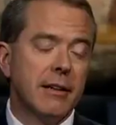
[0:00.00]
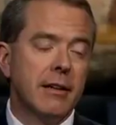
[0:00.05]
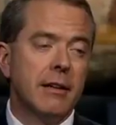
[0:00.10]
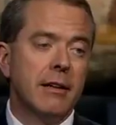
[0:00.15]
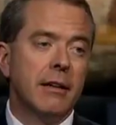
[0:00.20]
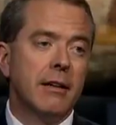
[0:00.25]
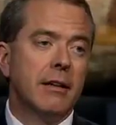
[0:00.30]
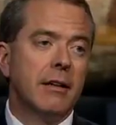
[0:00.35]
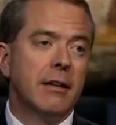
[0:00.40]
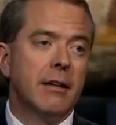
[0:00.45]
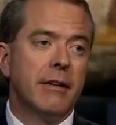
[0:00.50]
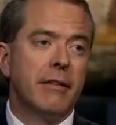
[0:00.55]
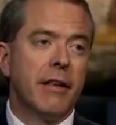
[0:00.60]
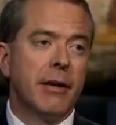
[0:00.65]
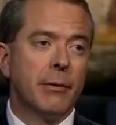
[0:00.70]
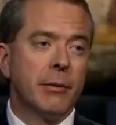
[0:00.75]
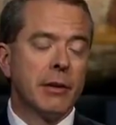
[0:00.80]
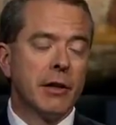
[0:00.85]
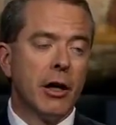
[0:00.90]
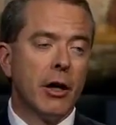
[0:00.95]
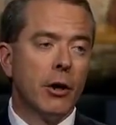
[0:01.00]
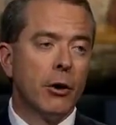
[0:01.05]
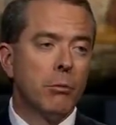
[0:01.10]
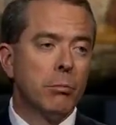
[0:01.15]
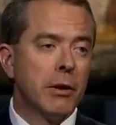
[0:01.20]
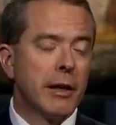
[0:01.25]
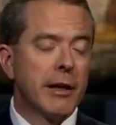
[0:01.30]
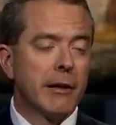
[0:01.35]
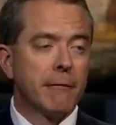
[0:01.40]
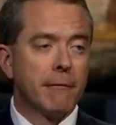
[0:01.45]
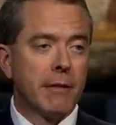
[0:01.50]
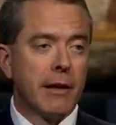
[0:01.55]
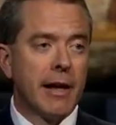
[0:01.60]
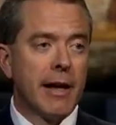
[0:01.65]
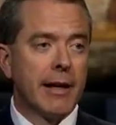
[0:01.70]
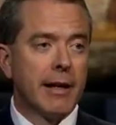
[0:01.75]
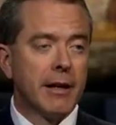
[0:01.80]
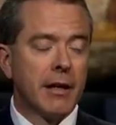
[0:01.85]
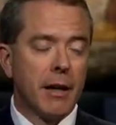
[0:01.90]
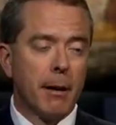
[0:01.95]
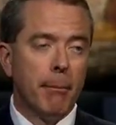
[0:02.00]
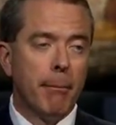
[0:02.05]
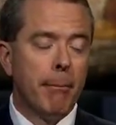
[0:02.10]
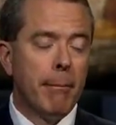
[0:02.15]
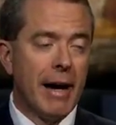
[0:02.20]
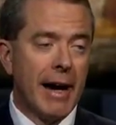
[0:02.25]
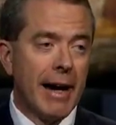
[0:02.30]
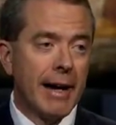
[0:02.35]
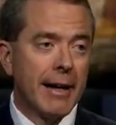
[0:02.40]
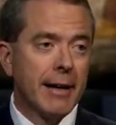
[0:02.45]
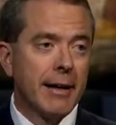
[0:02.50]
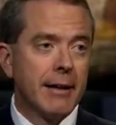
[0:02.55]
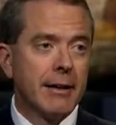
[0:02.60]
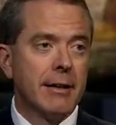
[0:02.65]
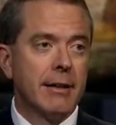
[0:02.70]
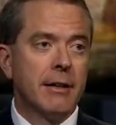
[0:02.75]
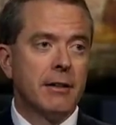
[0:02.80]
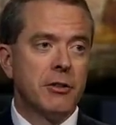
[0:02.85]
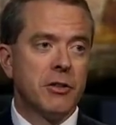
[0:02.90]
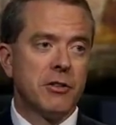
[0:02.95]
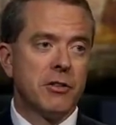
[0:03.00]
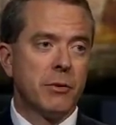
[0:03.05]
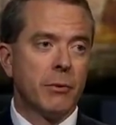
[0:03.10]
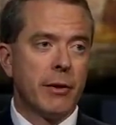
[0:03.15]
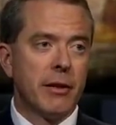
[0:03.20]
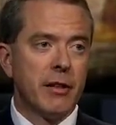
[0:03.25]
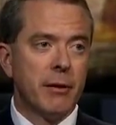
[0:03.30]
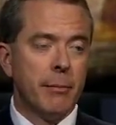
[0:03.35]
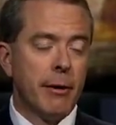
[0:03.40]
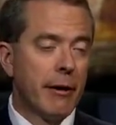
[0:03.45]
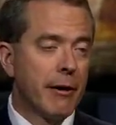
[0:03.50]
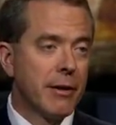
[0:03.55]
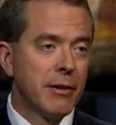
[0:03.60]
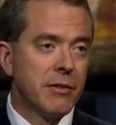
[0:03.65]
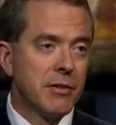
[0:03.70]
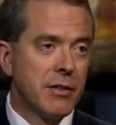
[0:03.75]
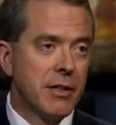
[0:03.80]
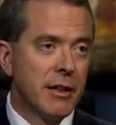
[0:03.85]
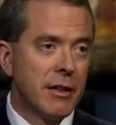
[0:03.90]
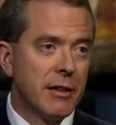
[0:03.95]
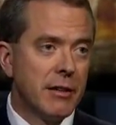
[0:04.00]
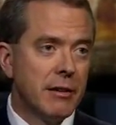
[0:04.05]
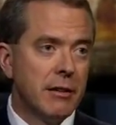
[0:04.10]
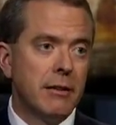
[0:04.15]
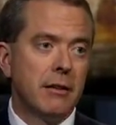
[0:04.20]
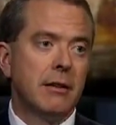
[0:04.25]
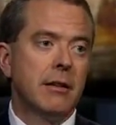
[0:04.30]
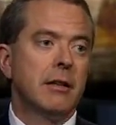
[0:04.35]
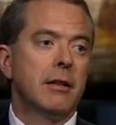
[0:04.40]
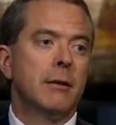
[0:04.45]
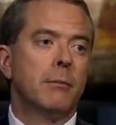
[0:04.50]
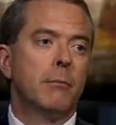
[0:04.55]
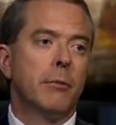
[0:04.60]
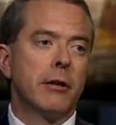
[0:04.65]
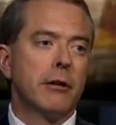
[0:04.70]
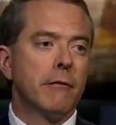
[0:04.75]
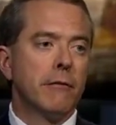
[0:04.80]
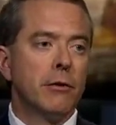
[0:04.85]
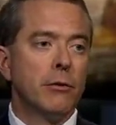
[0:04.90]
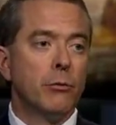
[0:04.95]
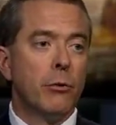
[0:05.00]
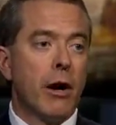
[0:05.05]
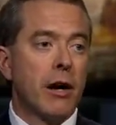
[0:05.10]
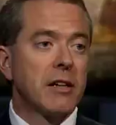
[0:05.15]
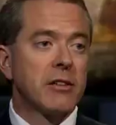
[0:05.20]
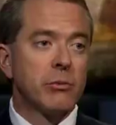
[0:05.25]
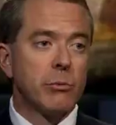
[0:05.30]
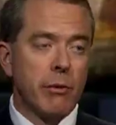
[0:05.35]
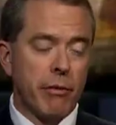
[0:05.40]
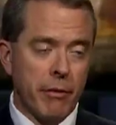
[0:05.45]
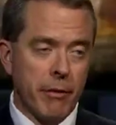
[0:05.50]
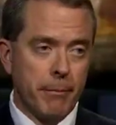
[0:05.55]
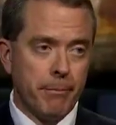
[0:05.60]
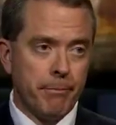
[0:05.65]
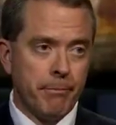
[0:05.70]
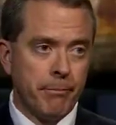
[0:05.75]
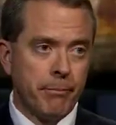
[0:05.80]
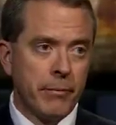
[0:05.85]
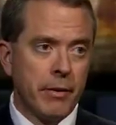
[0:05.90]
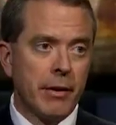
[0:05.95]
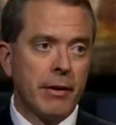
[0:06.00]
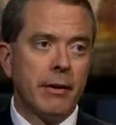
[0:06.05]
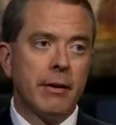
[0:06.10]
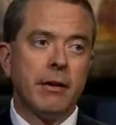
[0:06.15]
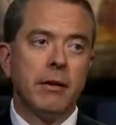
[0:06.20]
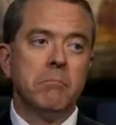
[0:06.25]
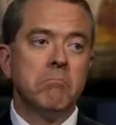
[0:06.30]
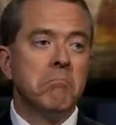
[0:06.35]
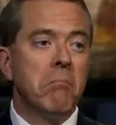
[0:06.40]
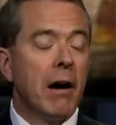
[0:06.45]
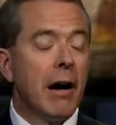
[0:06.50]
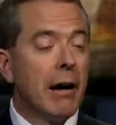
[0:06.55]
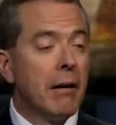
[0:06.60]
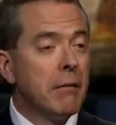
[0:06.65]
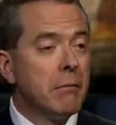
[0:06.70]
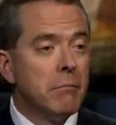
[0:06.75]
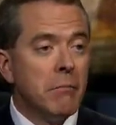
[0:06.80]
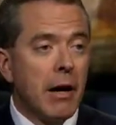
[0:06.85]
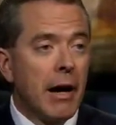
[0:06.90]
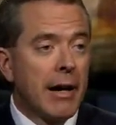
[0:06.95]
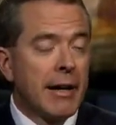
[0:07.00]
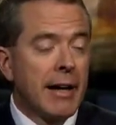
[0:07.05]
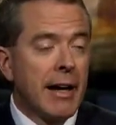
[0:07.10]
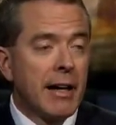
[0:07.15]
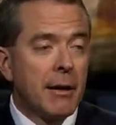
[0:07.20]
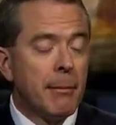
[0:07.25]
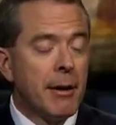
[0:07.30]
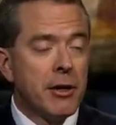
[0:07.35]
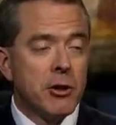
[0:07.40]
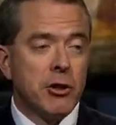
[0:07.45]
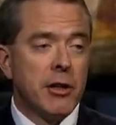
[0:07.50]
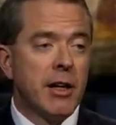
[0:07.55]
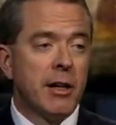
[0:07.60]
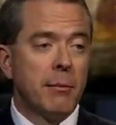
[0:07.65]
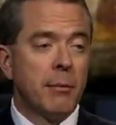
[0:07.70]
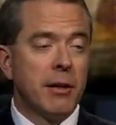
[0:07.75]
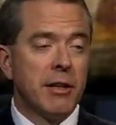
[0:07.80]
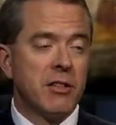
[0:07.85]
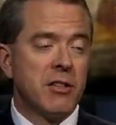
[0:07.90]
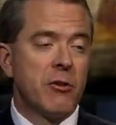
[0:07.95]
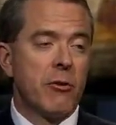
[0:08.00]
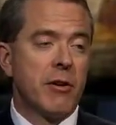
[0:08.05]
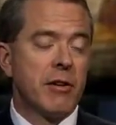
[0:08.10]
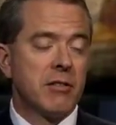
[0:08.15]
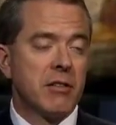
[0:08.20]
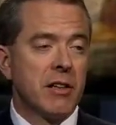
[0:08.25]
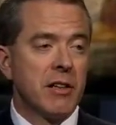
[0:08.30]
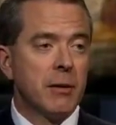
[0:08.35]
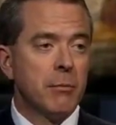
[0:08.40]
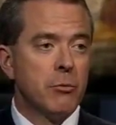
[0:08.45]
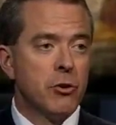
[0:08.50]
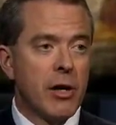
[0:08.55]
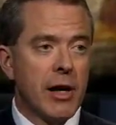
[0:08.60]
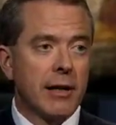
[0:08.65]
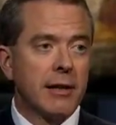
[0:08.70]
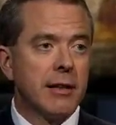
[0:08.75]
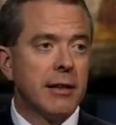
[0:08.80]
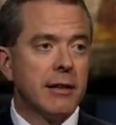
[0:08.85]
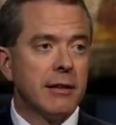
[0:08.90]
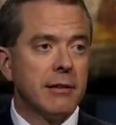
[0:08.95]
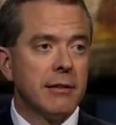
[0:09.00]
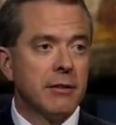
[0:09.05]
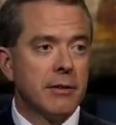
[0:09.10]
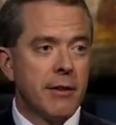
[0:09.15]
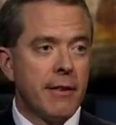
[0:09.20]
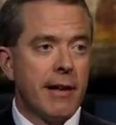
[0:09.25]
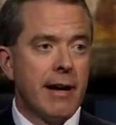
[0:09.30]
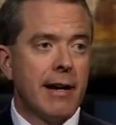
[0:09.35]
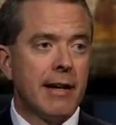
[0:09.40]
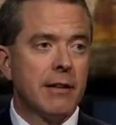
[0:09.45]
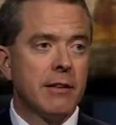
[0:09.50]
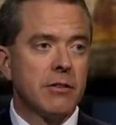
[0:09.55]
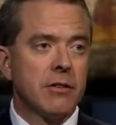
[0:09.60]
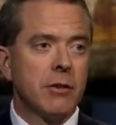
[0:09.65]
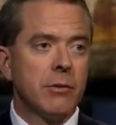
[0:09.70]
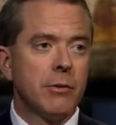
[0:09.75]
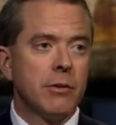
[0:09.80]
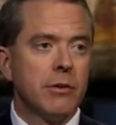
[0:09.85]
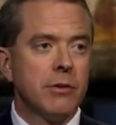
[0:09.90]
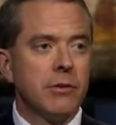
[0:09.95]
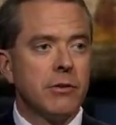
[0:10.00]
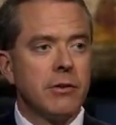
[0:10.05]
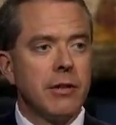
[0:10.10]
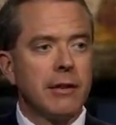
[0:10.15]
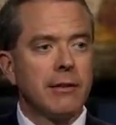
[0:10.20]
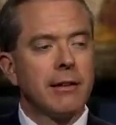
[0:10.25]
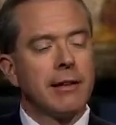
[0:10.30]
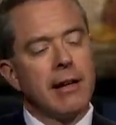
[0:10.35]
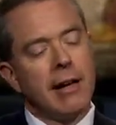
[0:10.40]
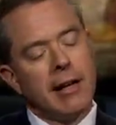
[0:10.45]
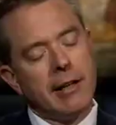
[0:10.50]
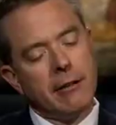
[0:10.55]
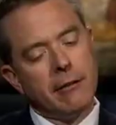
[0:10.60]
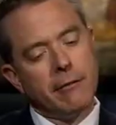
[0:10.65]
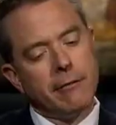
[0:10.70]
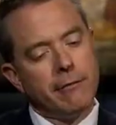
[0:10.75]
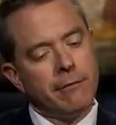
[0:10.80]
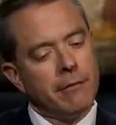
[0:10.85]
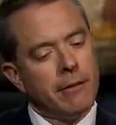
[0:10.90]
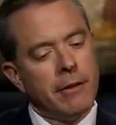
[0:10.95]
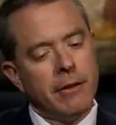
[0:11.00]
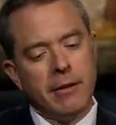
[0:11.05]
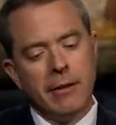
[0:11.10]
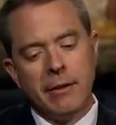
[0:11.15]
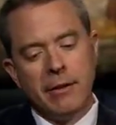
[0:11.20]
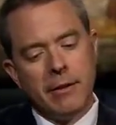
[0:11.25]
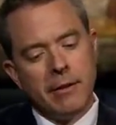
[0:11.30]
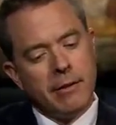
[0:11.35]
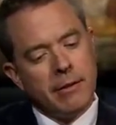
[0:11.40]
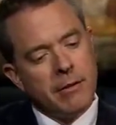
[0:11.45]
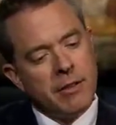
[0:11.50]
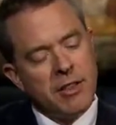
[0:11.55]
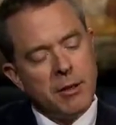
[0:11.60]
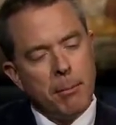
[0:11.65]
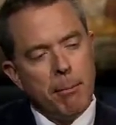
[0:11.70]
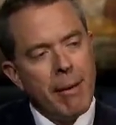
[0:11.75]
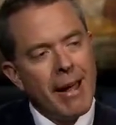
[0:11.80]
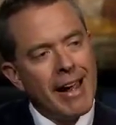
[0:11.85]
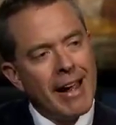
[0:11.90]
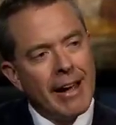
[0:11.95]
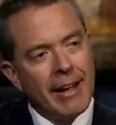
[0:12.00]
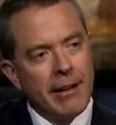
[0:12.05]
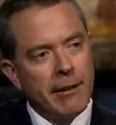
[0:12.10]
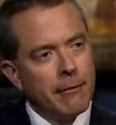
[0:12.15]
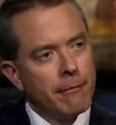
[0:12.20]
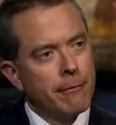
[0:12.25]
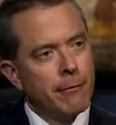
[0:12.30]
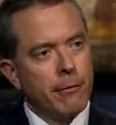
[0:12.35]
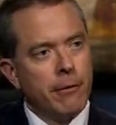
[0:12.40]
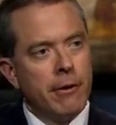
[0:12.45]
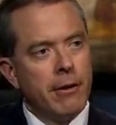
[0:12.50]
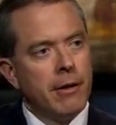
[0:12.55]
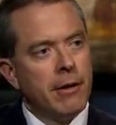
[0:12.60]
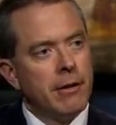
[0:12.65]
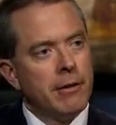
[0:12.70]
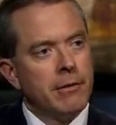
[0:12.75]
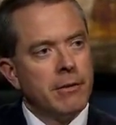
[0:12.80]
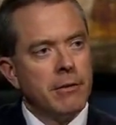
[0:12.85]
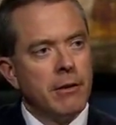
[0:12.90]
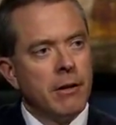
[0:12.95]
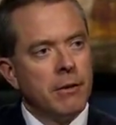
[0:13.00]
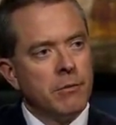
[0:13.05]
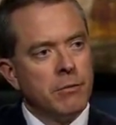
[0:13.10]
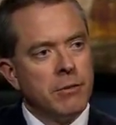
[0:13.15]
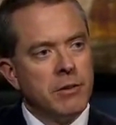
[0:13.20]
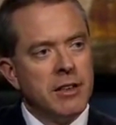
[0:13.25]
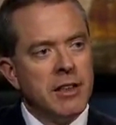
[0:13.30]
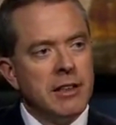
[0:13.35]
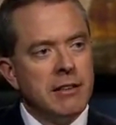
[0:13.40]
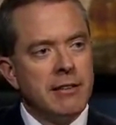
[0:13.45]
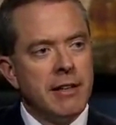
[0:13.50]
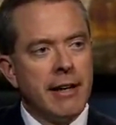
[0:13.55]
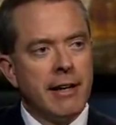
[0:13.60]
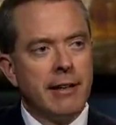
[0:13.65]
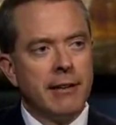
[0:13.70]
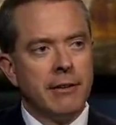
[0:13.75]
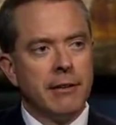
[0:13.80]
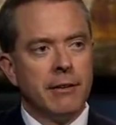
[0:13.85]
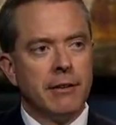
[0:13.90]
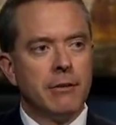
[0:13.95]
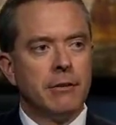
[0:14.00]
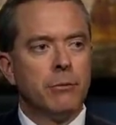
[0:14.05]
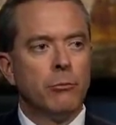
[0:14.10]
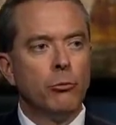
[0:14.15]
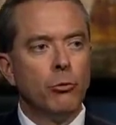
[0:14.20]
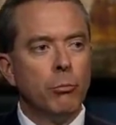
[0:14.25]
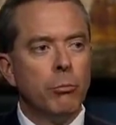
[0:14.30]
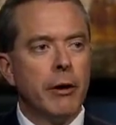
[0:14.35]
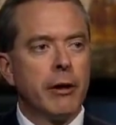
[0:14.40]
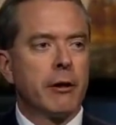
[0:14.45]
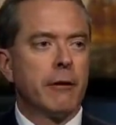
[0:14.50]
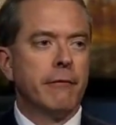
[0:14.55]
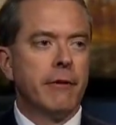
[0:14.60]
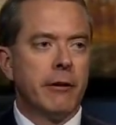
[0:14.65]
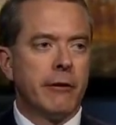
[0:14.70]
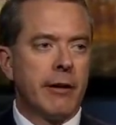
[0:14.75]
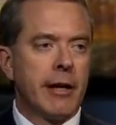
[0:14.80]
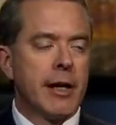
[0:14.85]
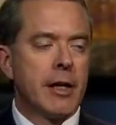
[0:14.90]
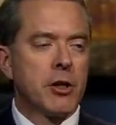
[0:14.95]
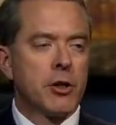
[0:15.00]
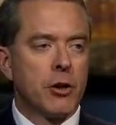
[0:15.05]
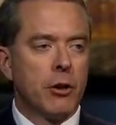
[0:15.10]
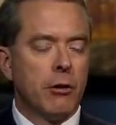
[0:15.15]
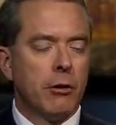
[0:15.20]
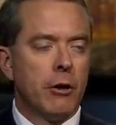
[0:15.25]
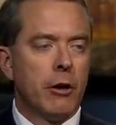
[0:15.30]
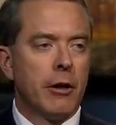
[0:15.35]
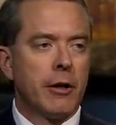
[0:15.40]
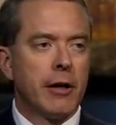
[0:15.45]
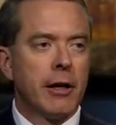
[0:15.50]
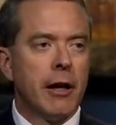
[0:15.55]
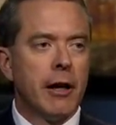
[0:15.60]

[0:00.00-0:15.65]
Mm. Uh, they would go, plant a flag, and come back, uh, just the way the Americans did, bring a few rocks with them. I can't imagine anybody seriously objecting to that. So there's not the kind of demand for a, a, detailed rubric of international law to